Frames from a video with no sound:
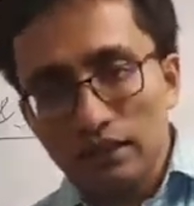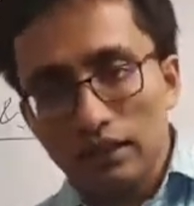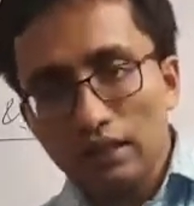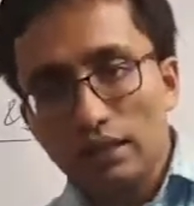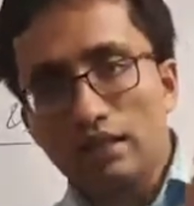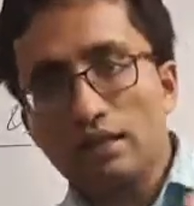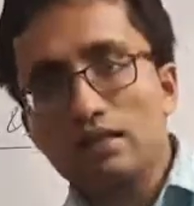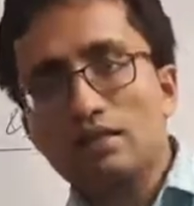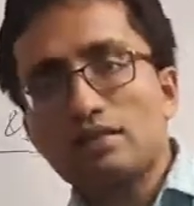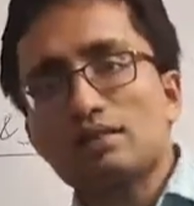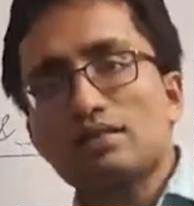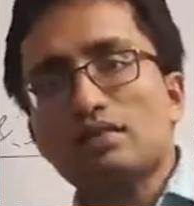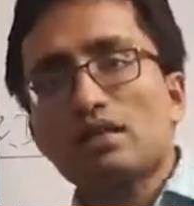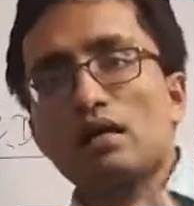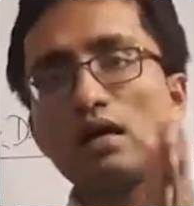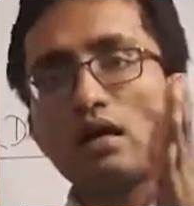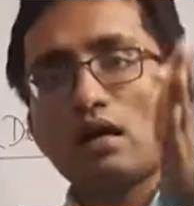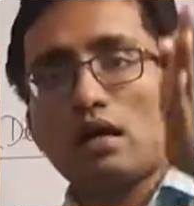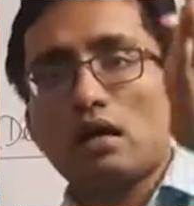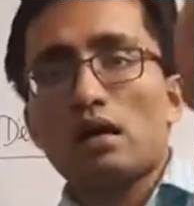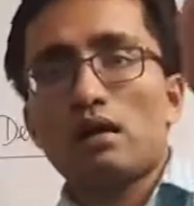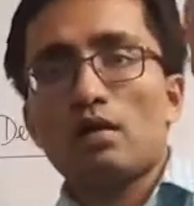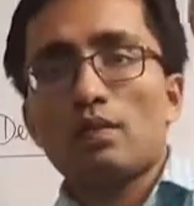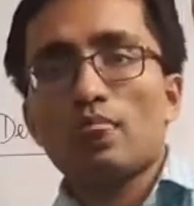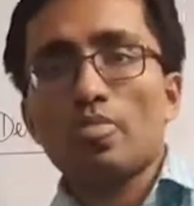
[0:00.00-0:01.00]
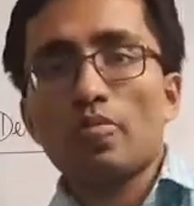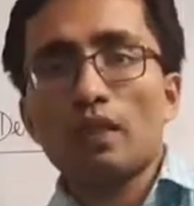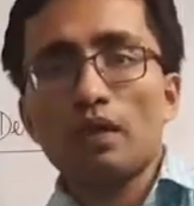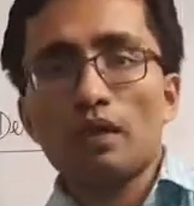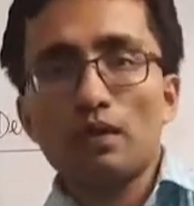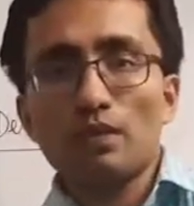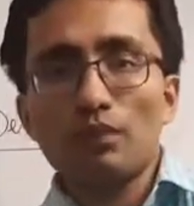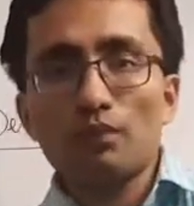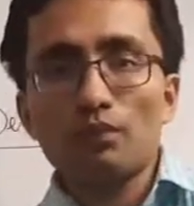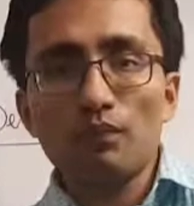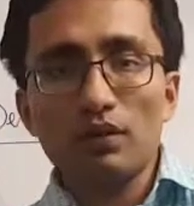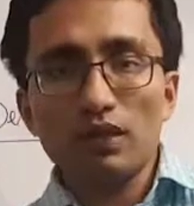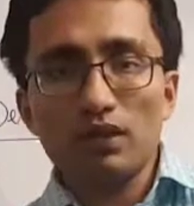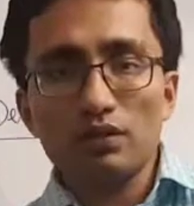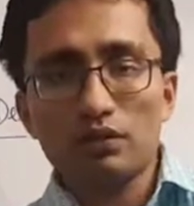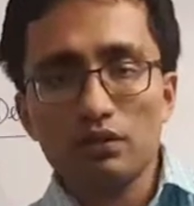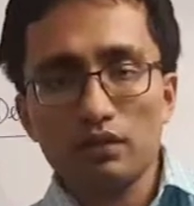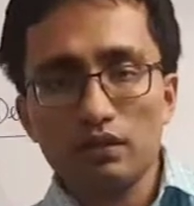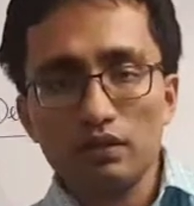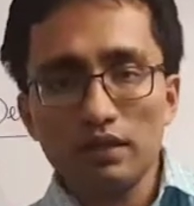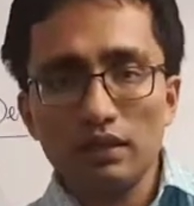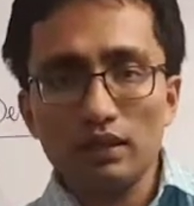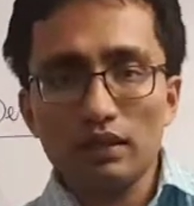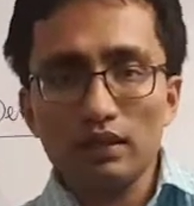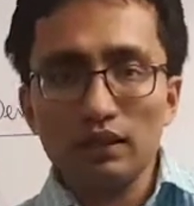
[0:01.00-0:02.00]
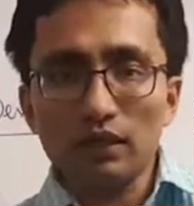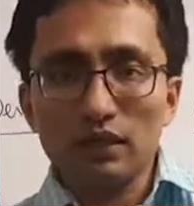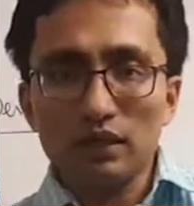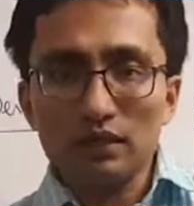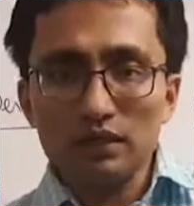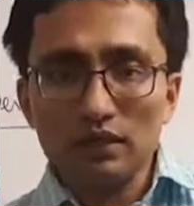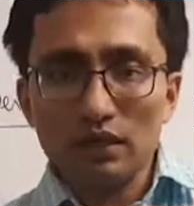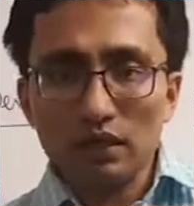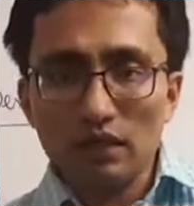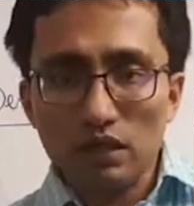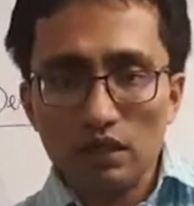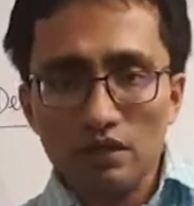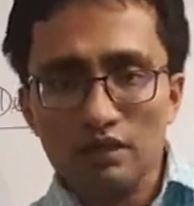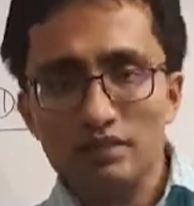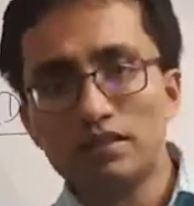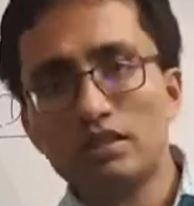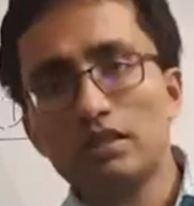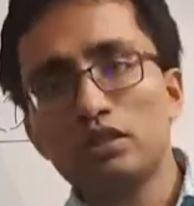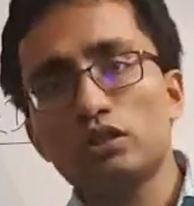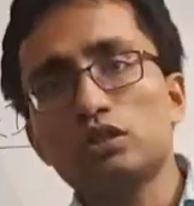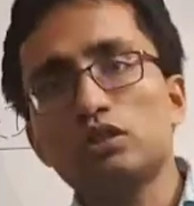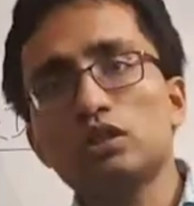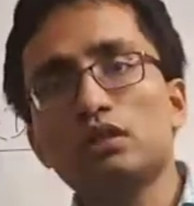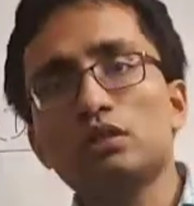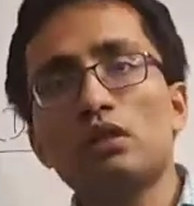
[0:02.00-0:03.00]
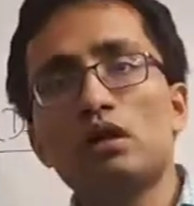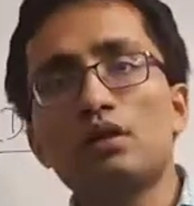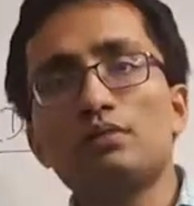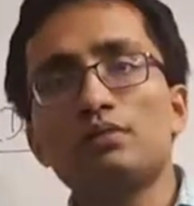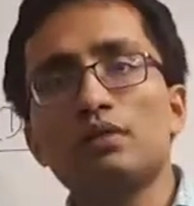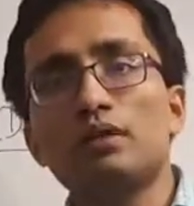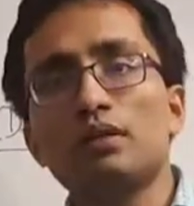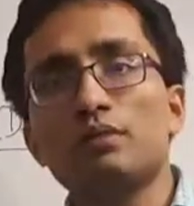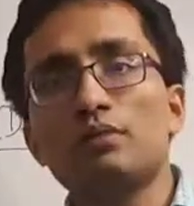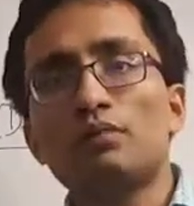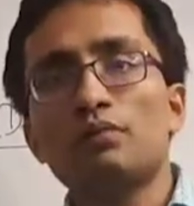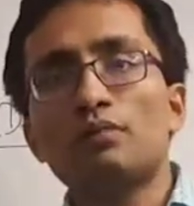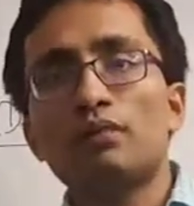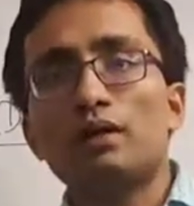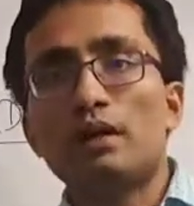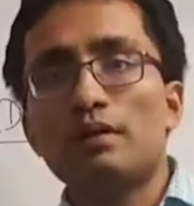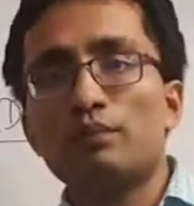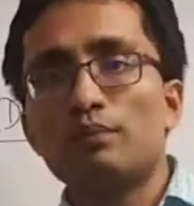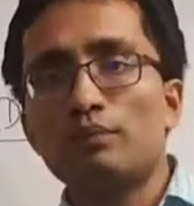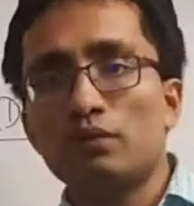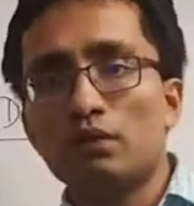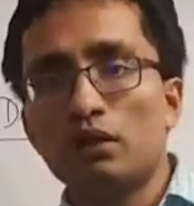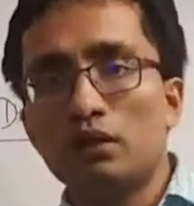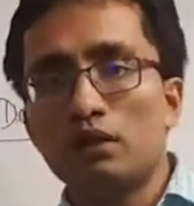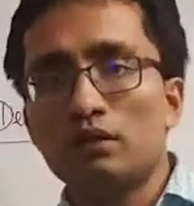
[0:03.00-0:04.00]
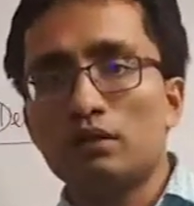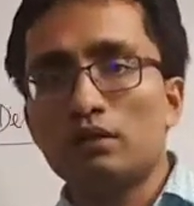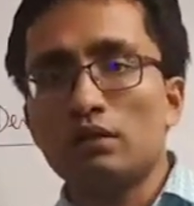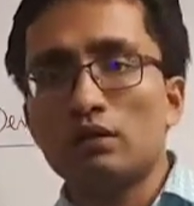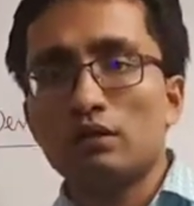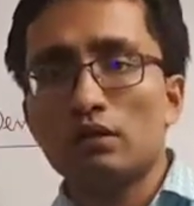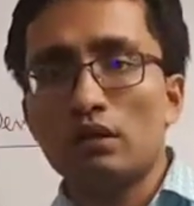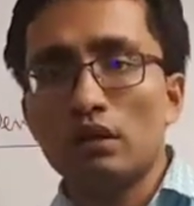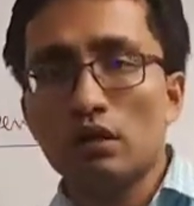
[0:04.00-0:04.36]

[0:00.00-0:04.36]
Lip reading: is a large section of the employed